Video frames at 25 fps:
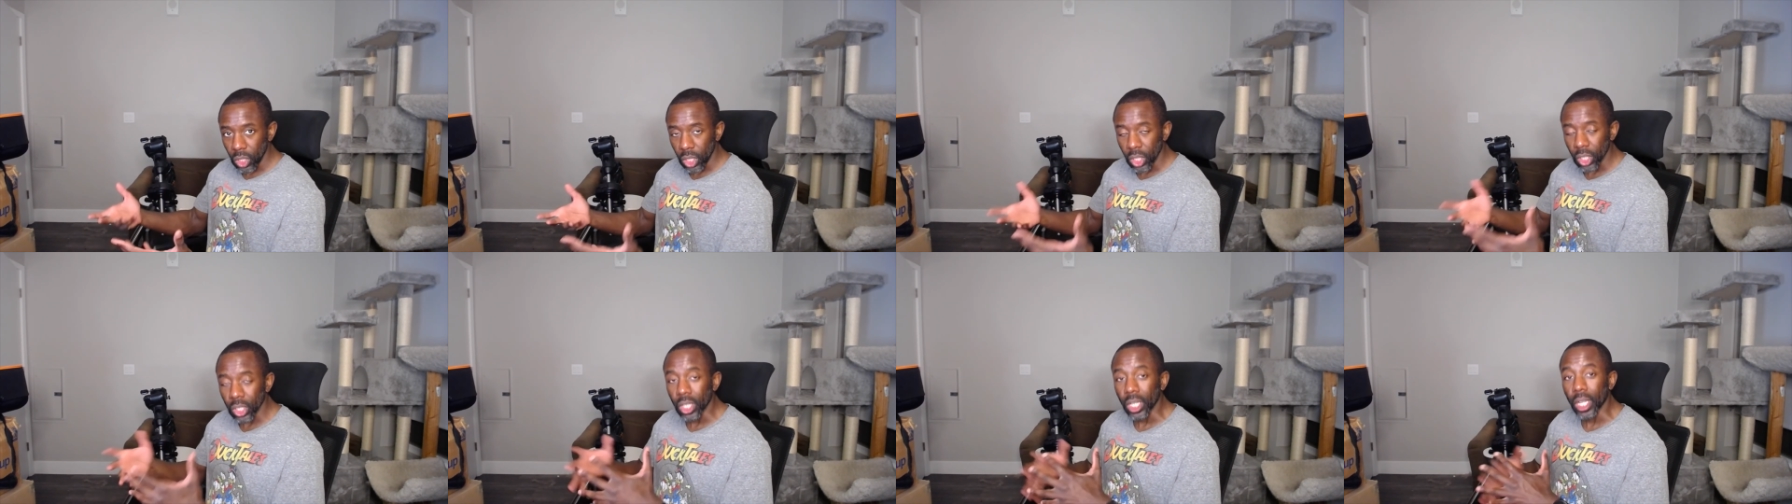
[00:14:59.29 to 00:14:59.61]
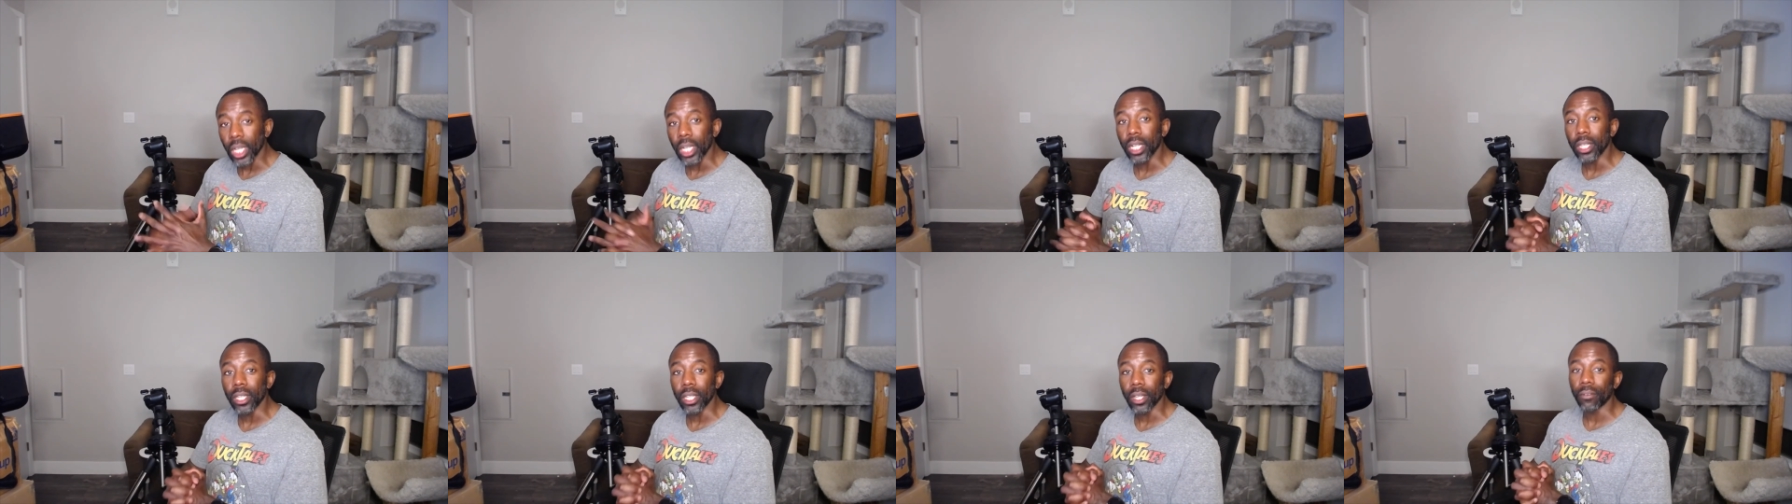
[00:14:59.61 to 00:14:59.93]
to get
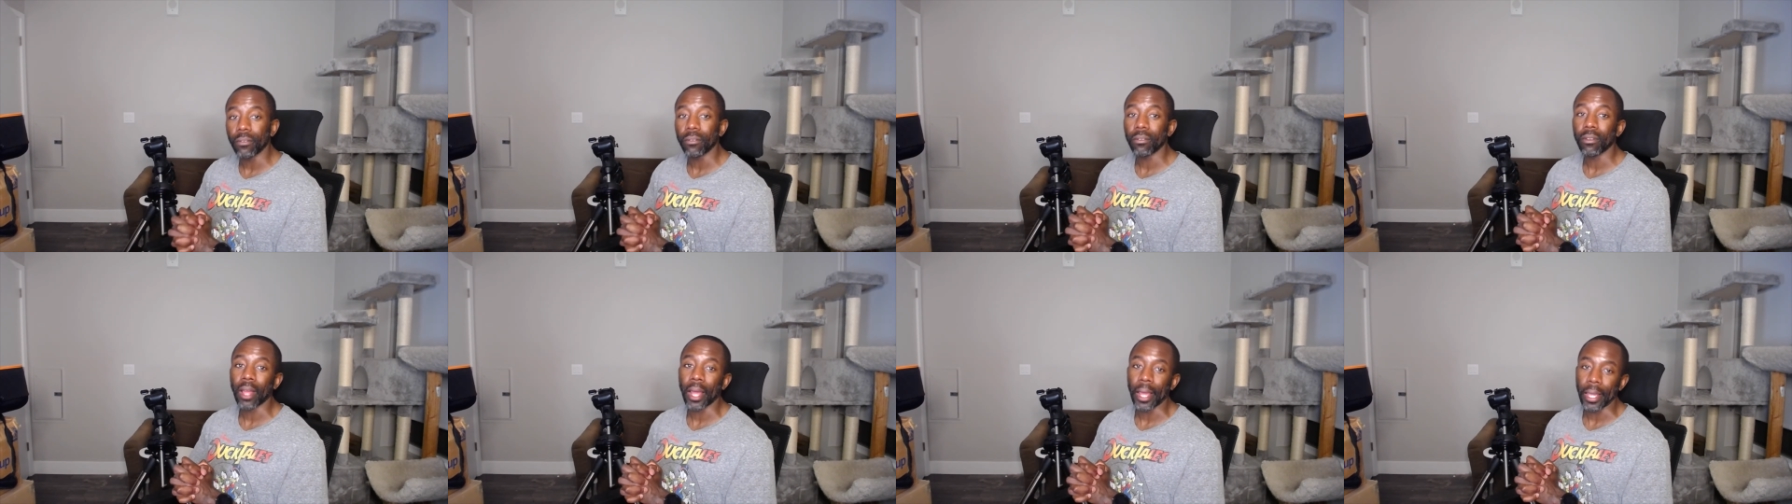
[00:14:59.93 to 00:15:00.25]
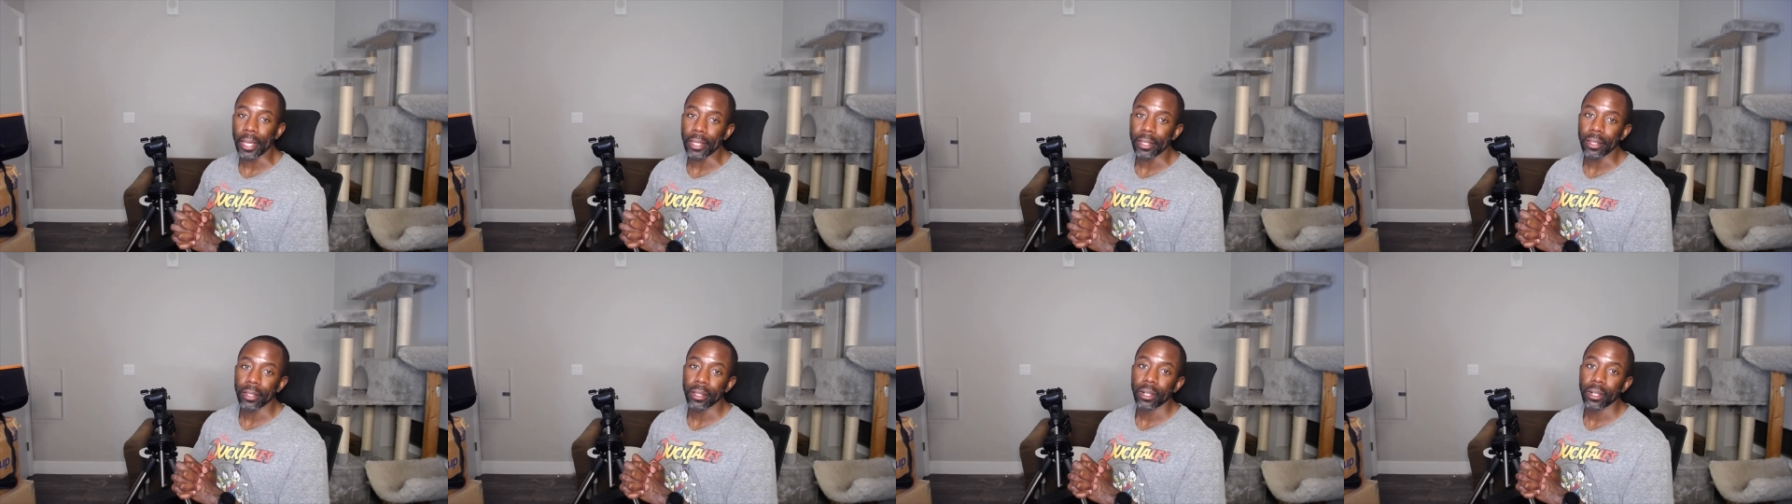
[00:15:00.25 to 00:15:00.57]
enough
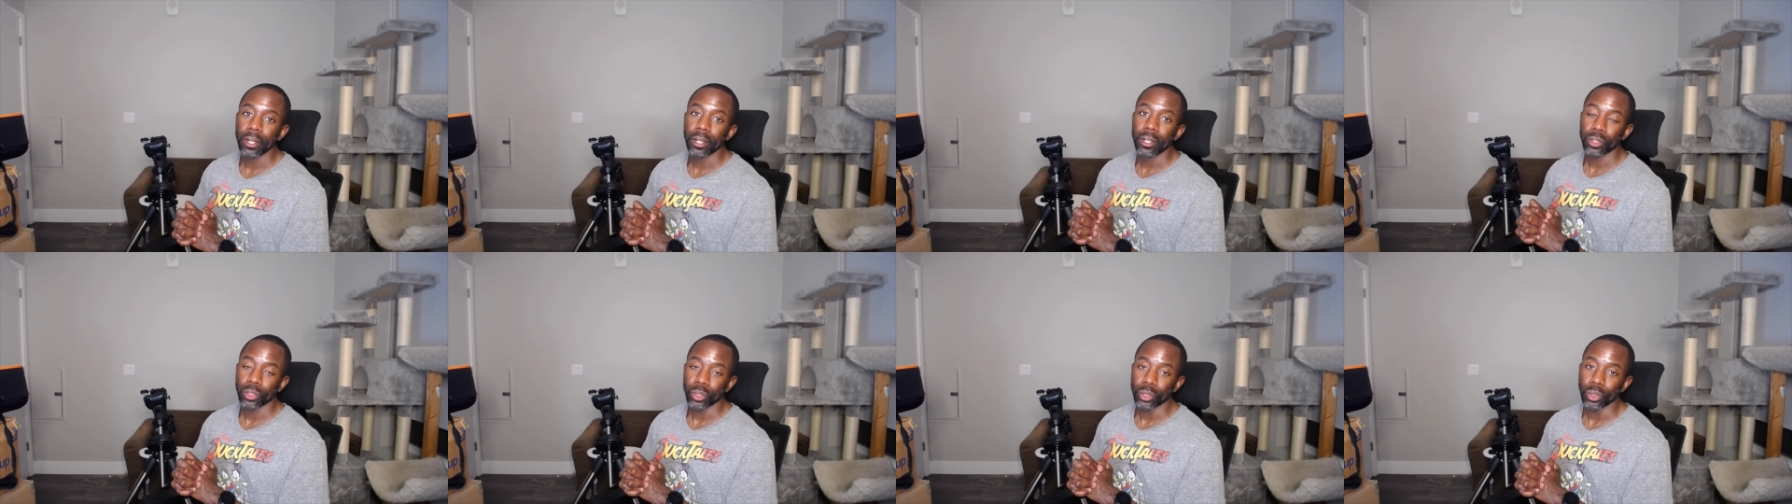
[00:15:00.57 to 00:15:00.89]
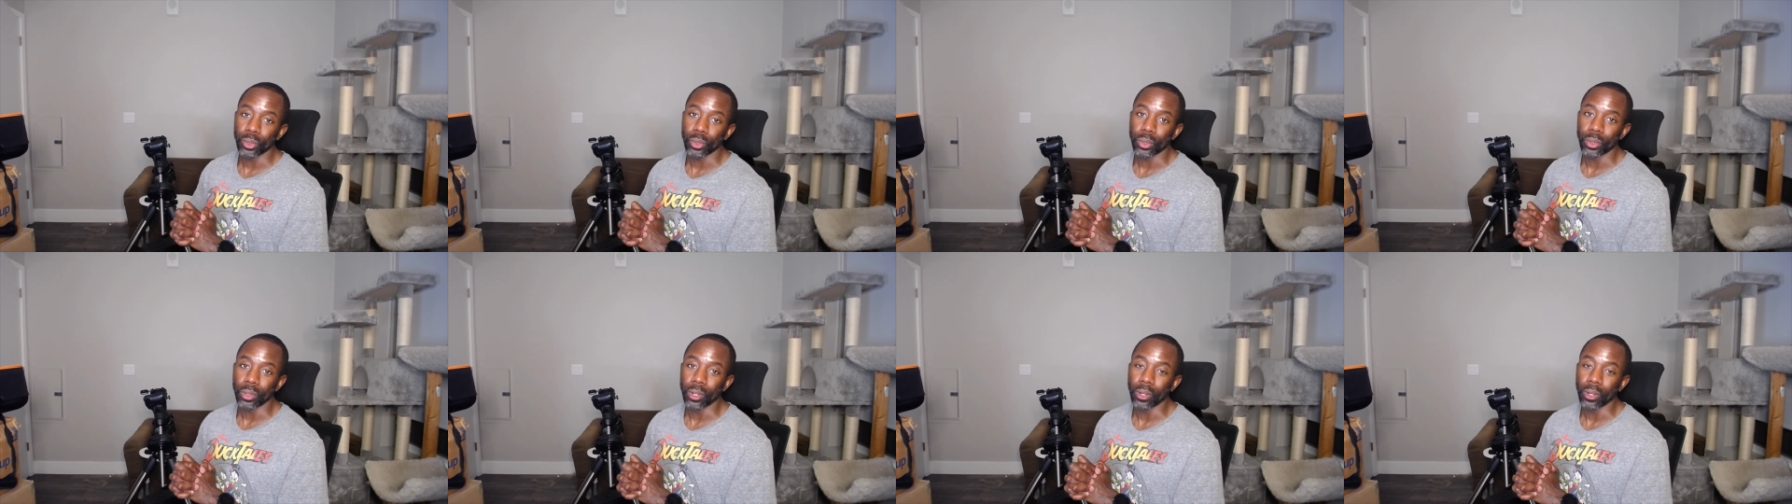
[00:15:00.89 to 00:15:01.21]
light to